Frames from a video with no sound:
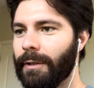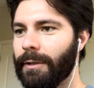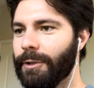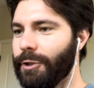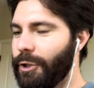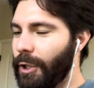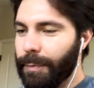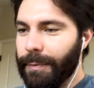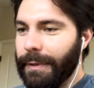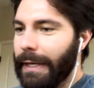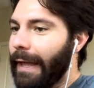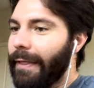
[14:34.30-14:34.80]

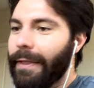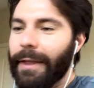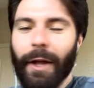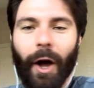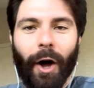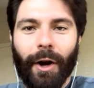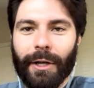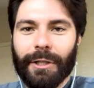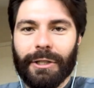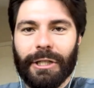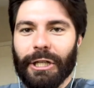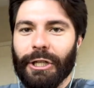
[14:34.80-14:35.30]
Chip Kelly
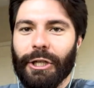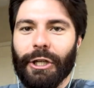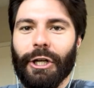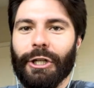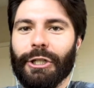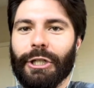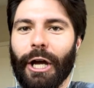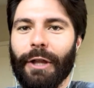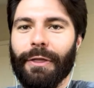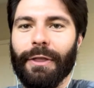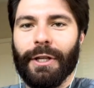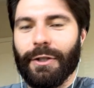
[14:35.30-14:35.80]
honestly could have
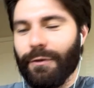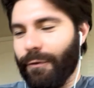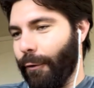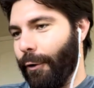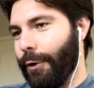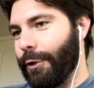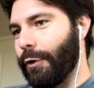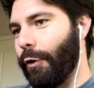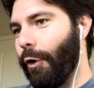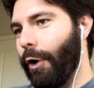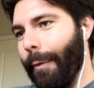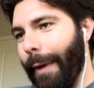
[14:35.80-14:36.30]
done this for
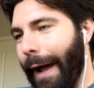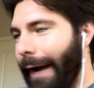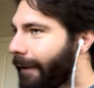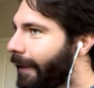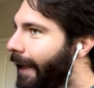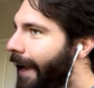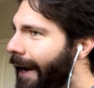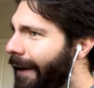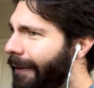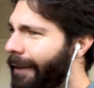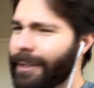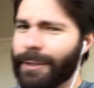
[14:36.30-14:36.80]
his quarterback.
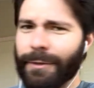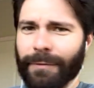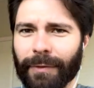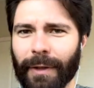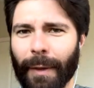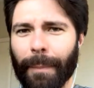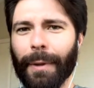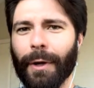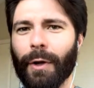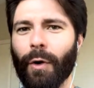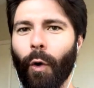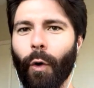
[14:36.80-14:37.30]
Hey, let's
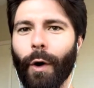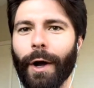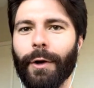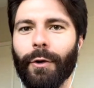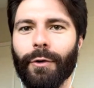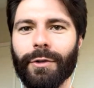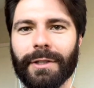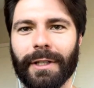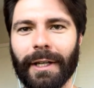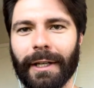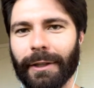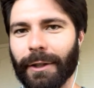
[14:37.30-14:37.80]
flip a coin.
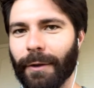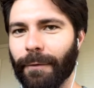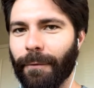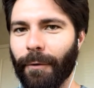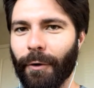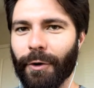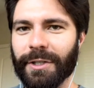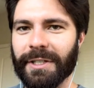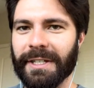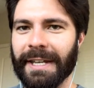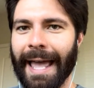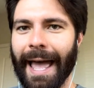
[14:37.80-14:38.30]
Who's going to get the
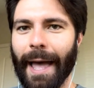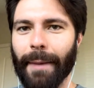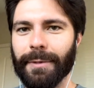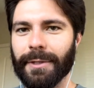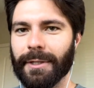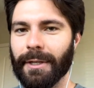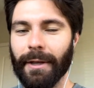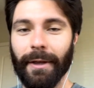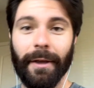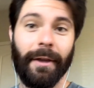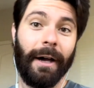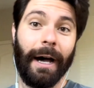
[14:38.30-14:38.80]
first
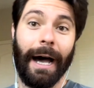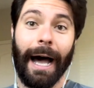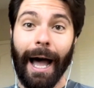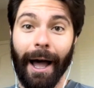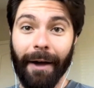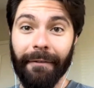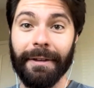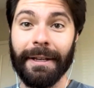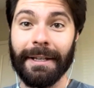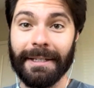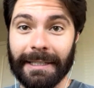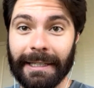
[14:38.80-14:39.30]
snaps?
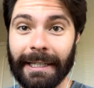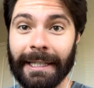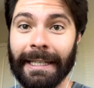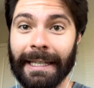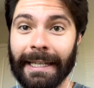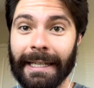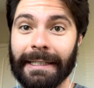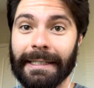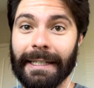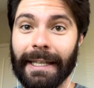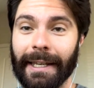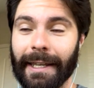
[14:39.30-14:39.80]
Obviously,
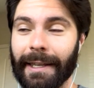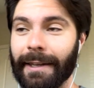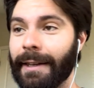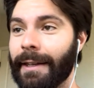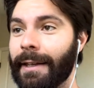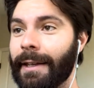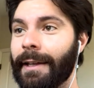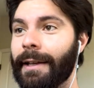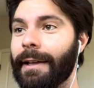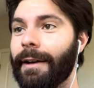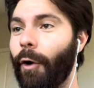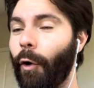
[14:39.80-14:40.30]
he did it.
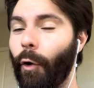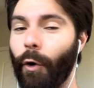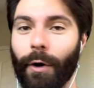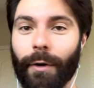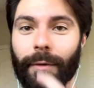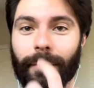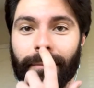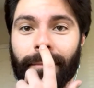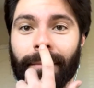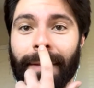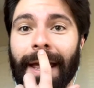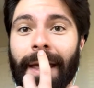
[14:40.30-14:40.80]

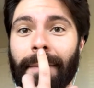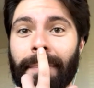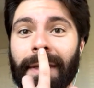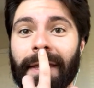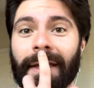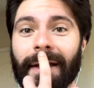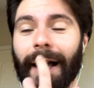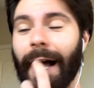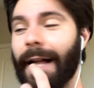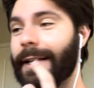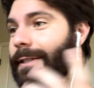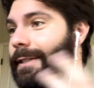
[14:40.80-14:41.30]
Or maybe
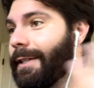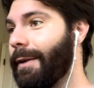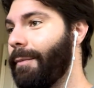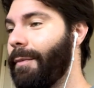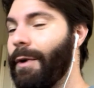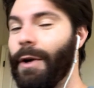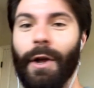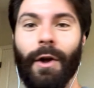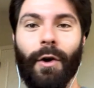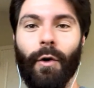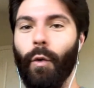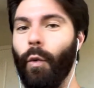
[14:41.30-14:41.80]
he got some
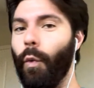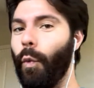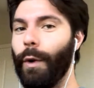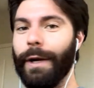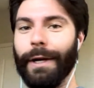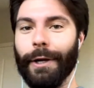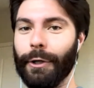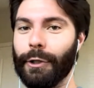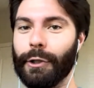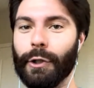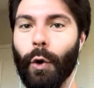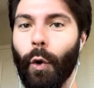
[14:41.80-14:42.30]

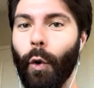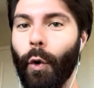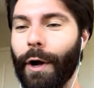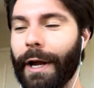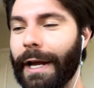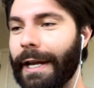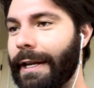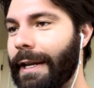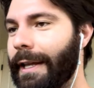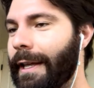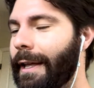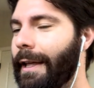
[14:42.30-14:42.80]
weird
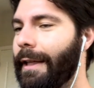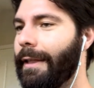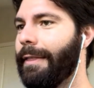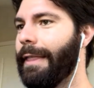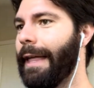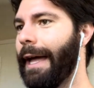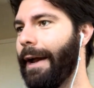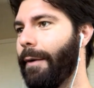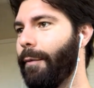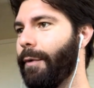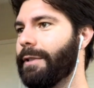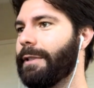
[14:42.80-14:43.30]
coin
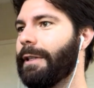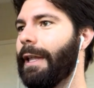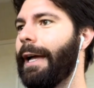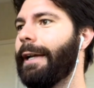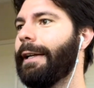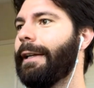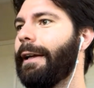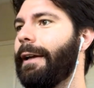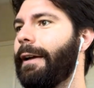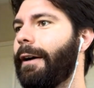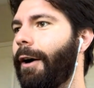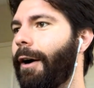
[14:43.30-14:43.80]
that was
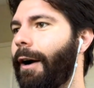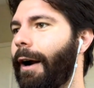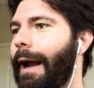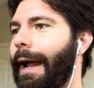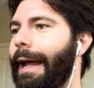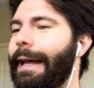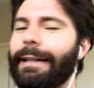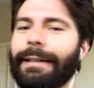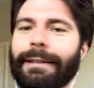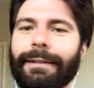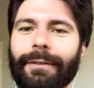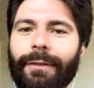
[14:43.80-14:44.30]
like, all
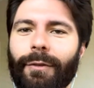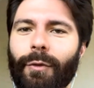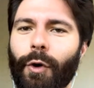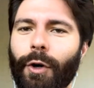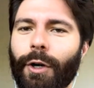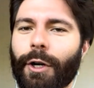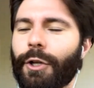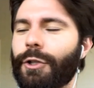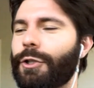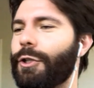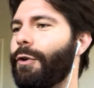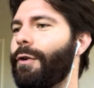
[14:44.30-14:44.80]
right,
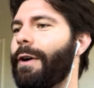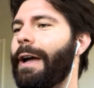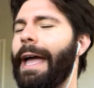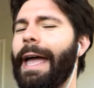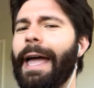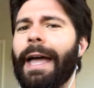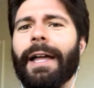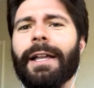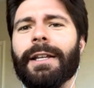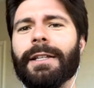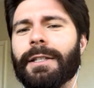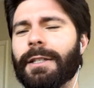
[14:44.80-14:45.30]
we're going to do
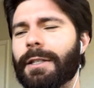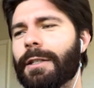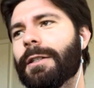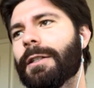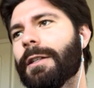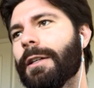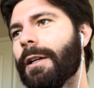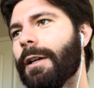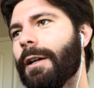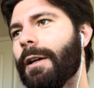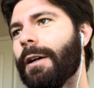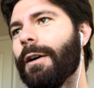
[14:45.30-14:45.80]

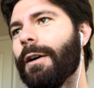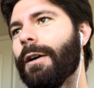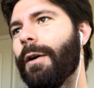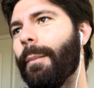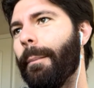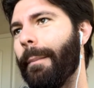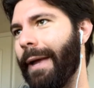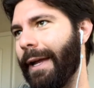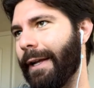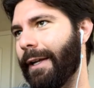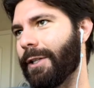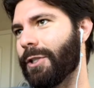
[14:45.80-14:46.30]
heads,
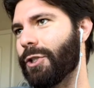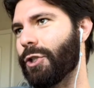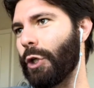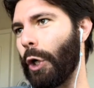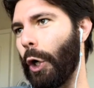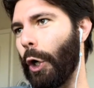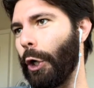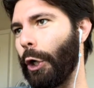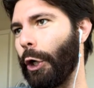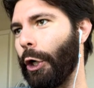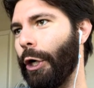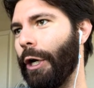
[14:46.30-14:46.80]
make a
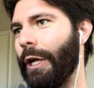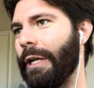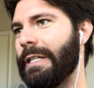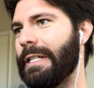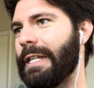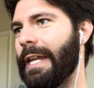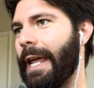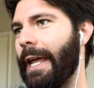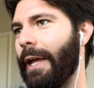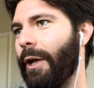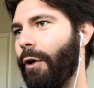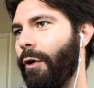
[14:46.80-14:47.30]
starter,
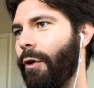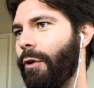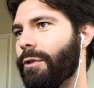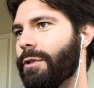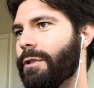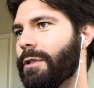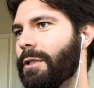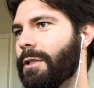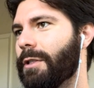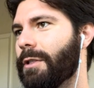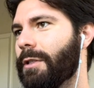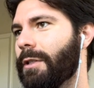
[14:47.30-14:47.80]

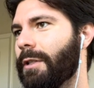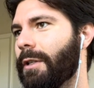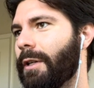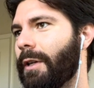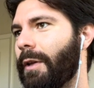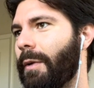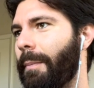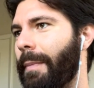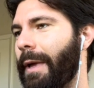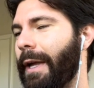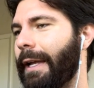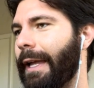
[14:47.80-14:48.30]
tails,
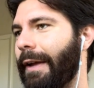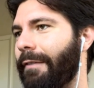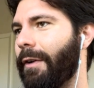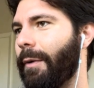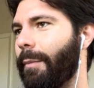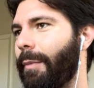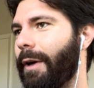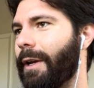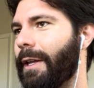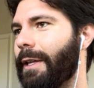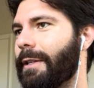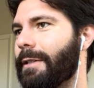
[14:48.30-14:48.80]
make
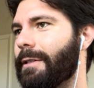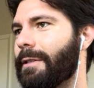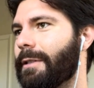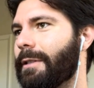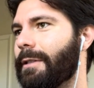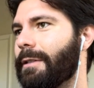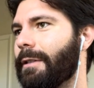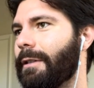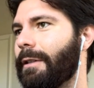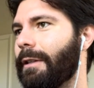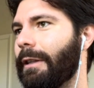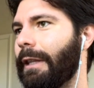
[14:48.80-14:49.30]

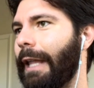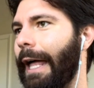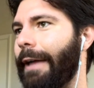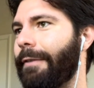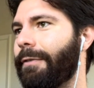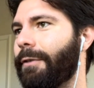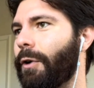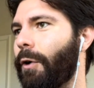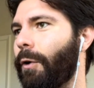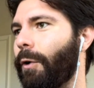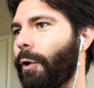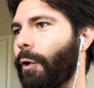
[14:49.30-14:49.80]
everybody's
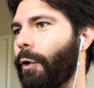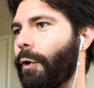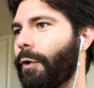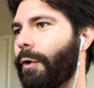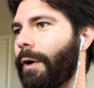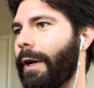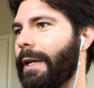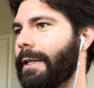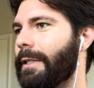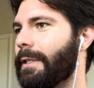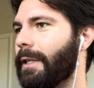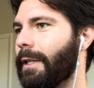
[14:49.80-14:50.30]
life go a little
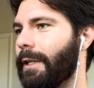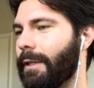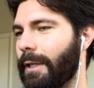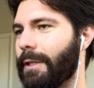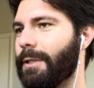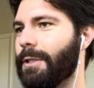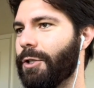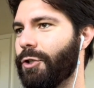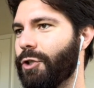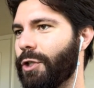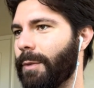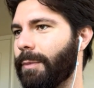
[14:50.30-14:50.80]
crazy.
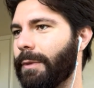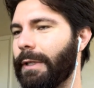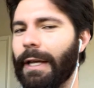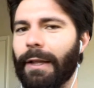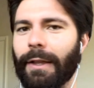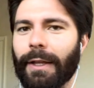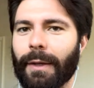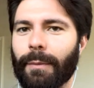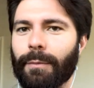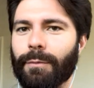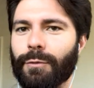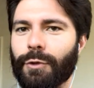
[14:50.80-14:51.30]
This is Chip
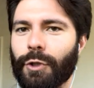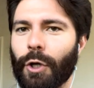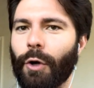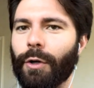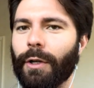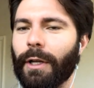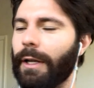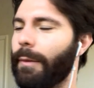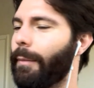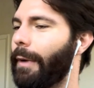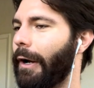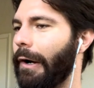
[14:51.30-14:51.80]
Kelly I'm
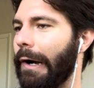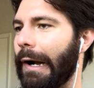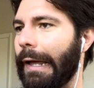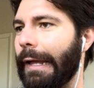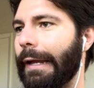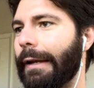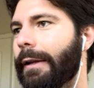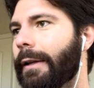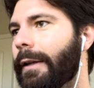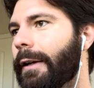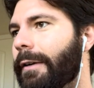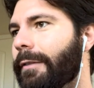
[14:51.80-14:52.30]
joking about,
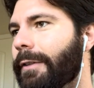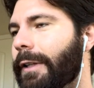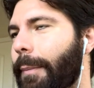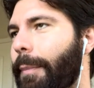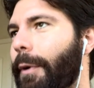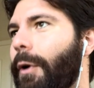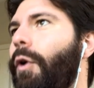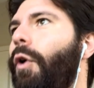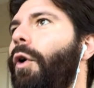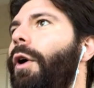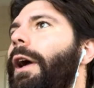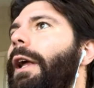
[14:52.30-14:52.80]
right? Flip
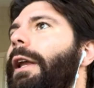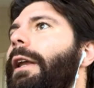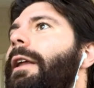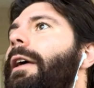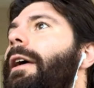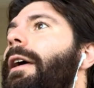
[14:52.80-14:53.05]
a coin